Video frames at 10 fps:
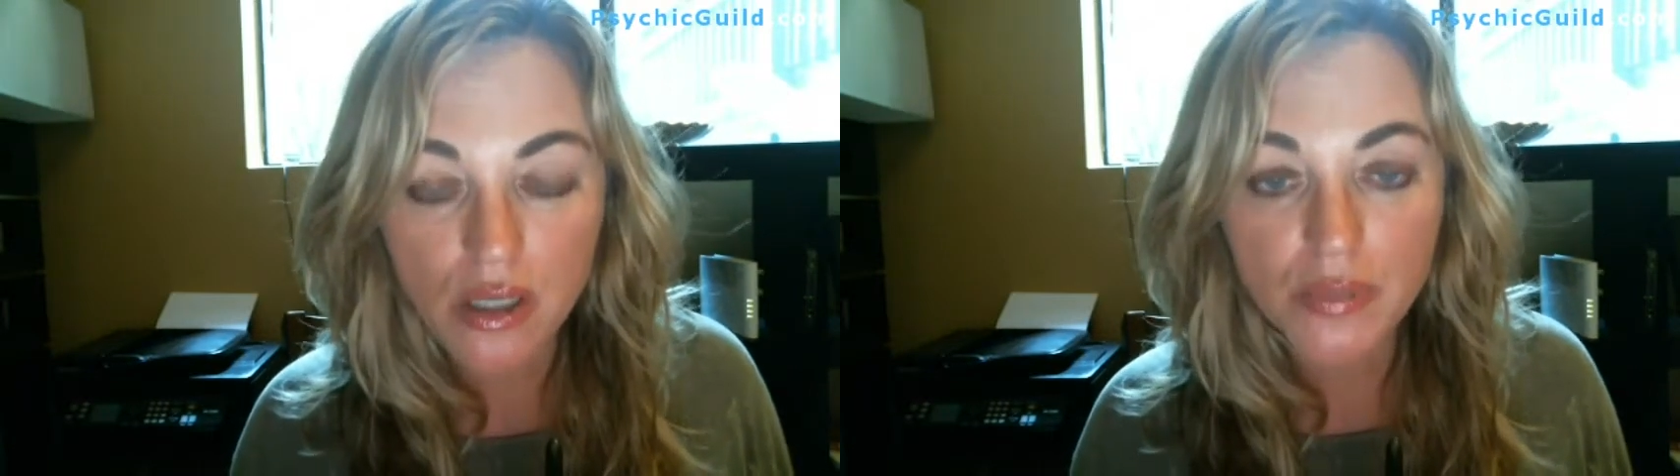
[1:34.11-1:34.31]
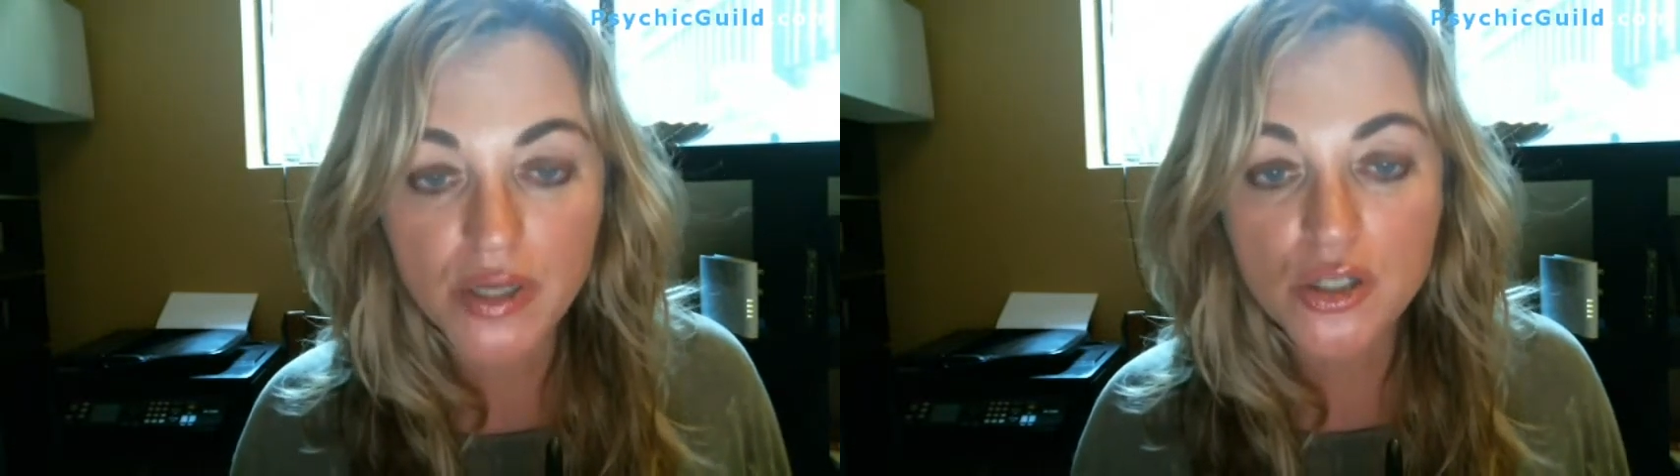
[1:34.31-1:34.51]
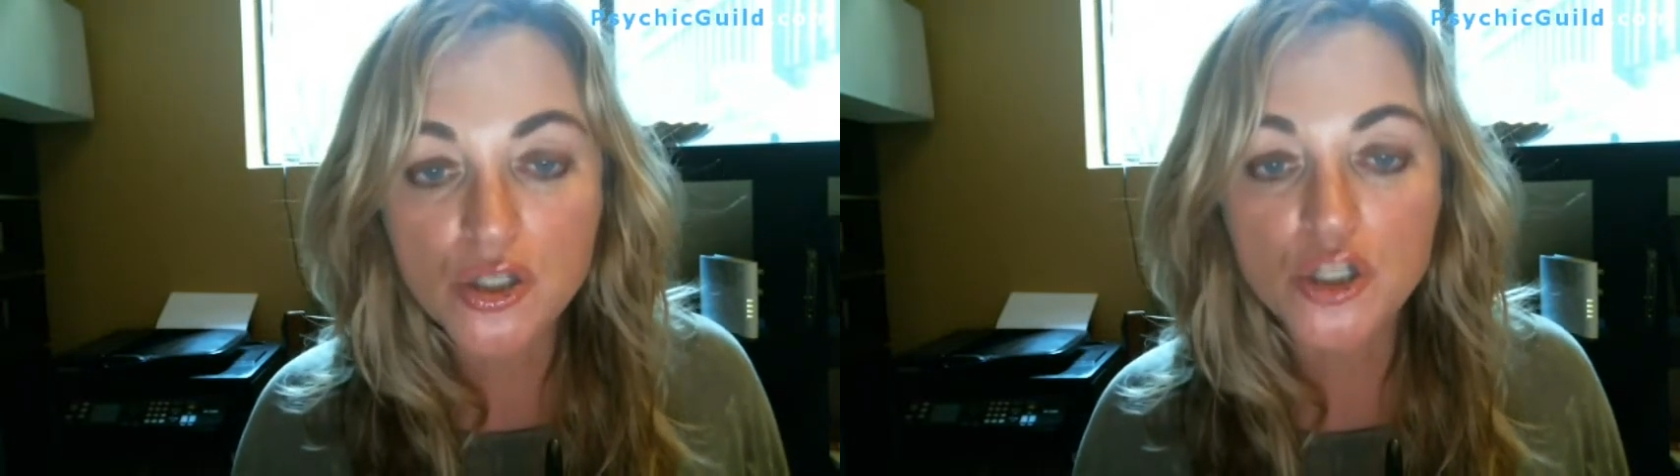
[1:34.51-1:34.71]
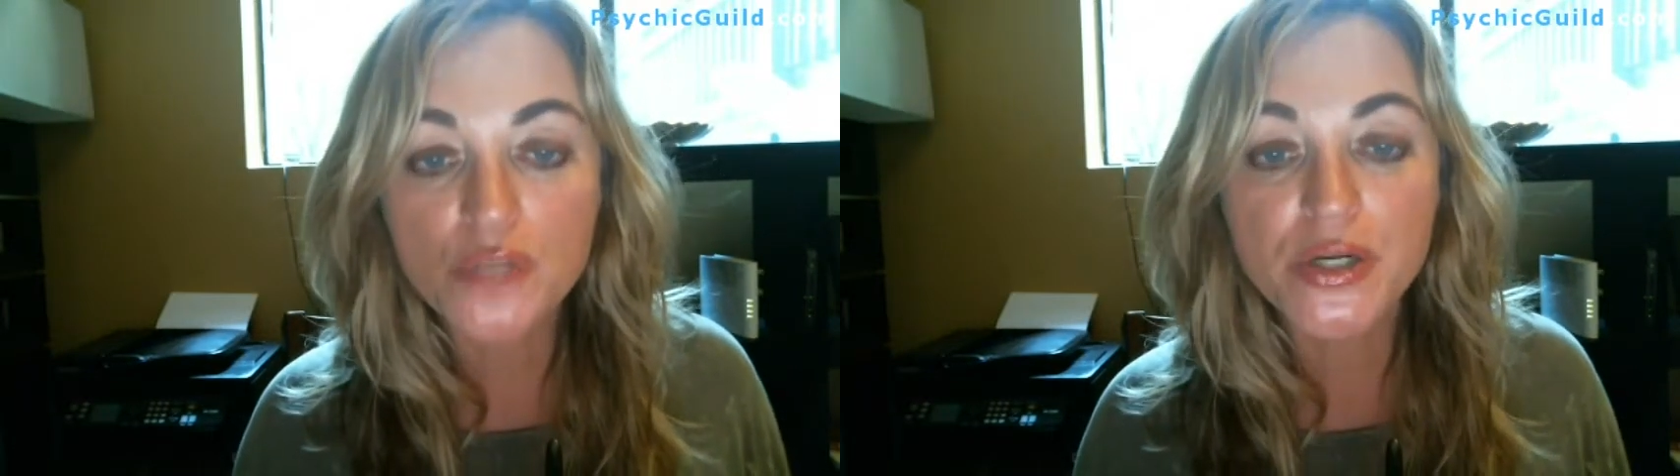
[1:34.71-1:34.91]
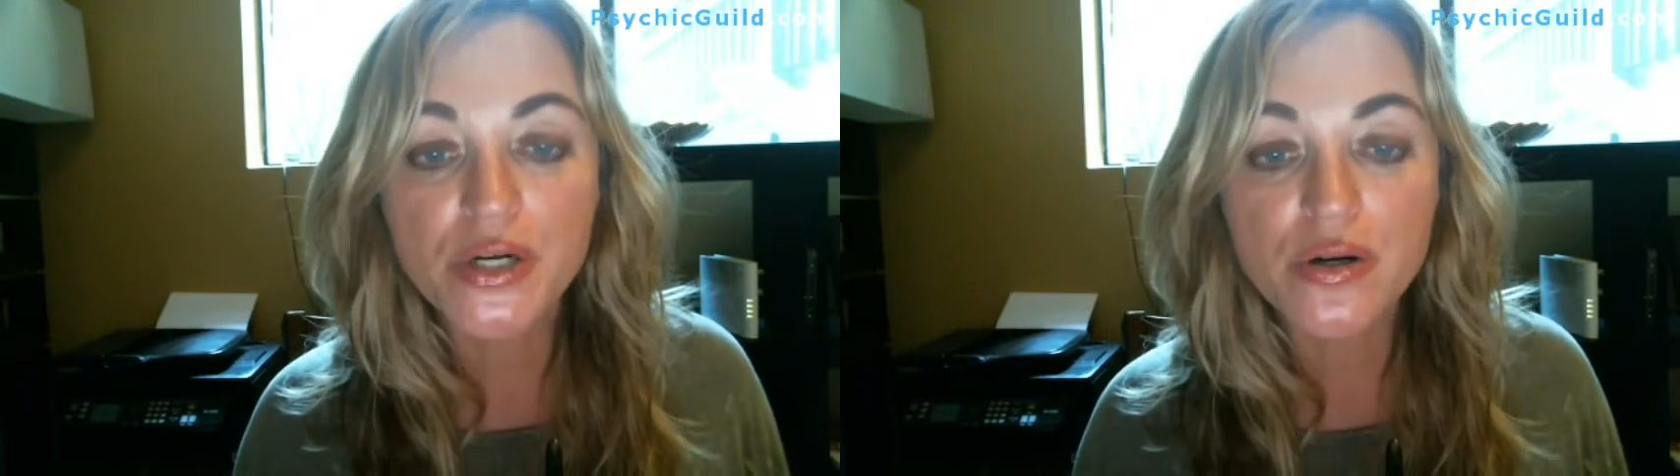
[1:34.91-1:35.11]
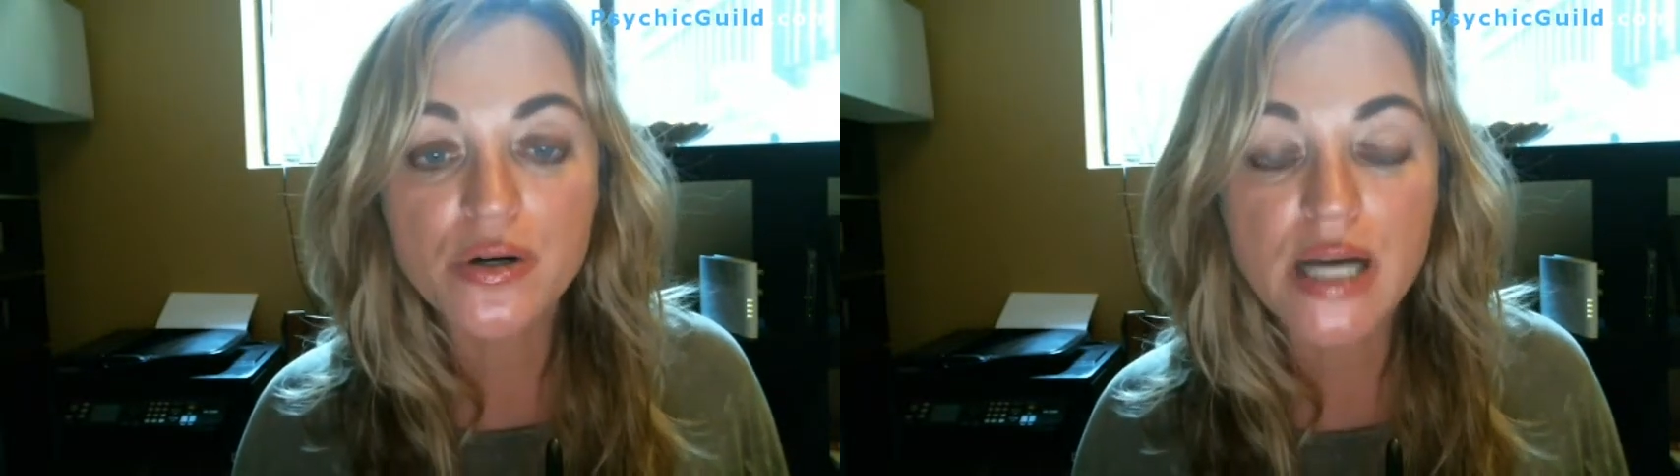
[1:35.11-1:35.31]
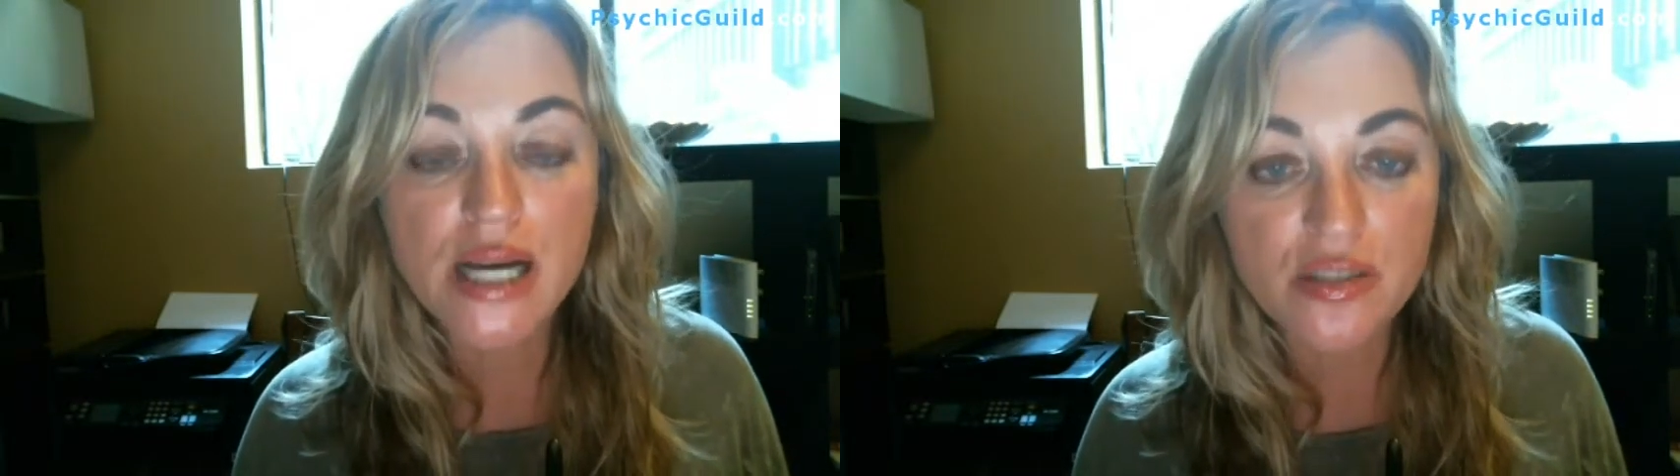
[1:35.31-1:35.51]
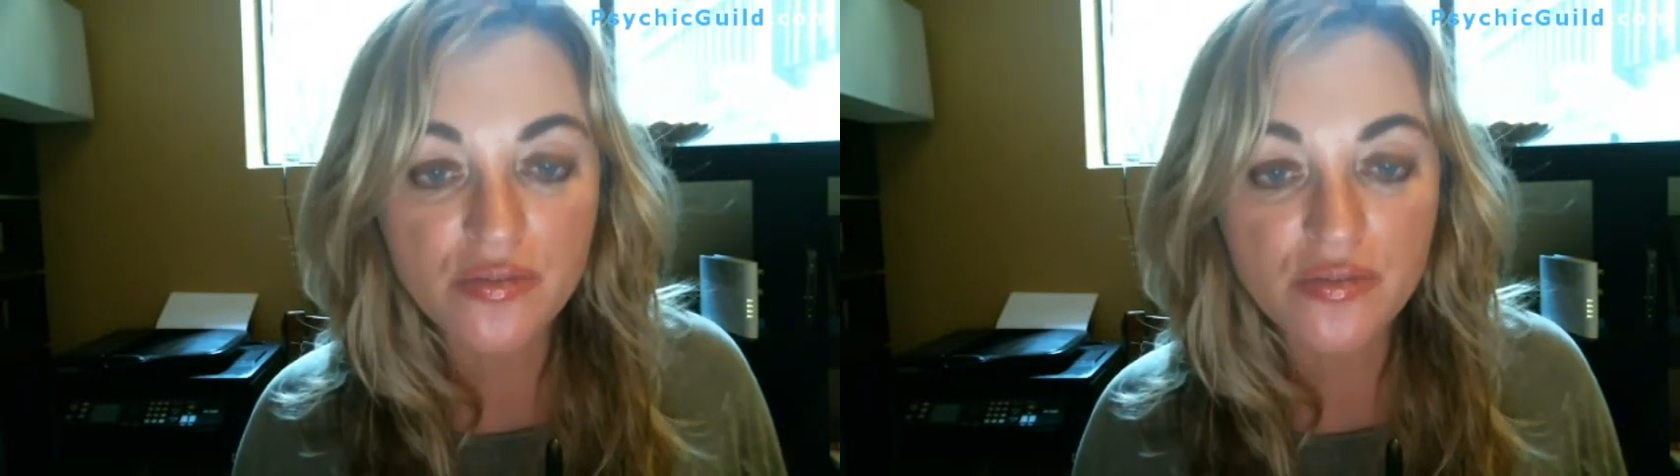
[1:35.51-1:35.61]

Because Jupiter has a